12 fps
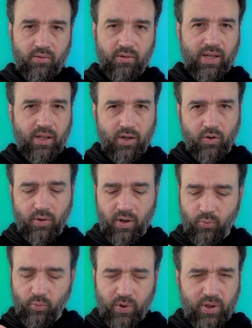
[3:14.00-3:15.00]
like a
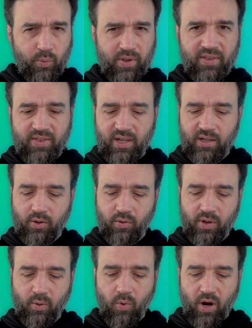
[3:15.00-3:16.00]
really, really thin
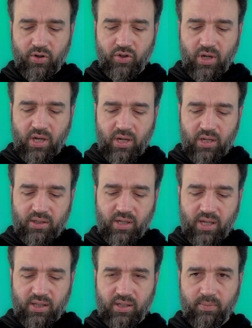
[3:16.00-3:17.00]
acrylic wash to
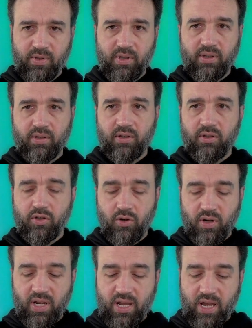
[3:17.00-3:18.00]
get some of the
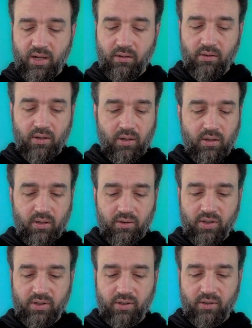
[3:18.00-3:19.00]
dirtying,
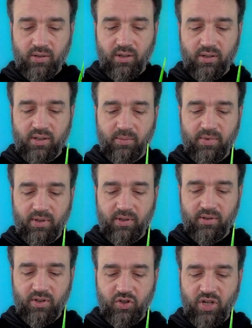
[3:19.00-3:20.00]
just some
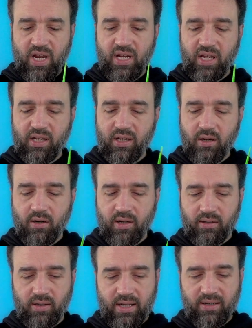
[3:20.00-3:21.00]
of the shading in here
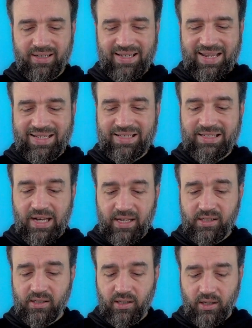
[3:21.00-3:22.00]
and
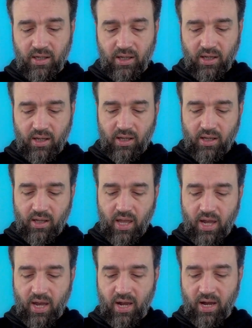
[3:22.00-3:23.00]
dust.
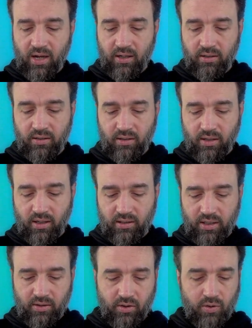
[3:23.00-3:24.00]
And
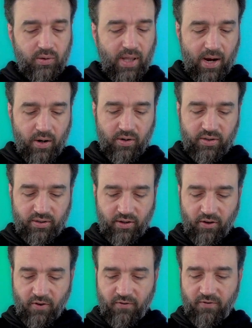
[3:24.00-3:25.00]
did 2 layers
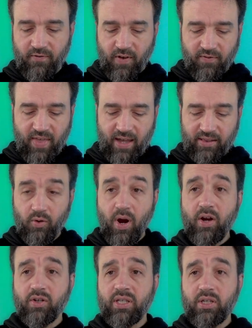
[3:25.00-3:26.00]
of that. There are
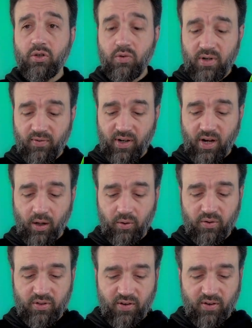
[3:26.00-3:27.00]
actually 2 different
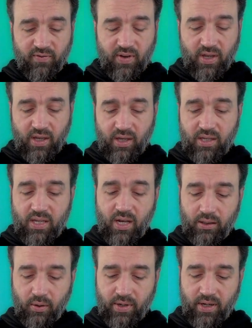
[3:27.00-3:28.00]
colors of
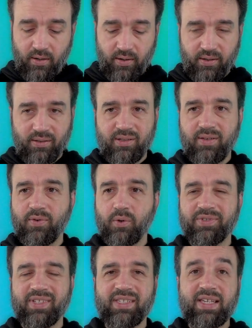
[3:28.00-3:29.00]
yellow here. It's
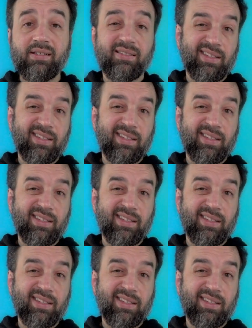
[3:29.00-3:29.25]
difficult to see.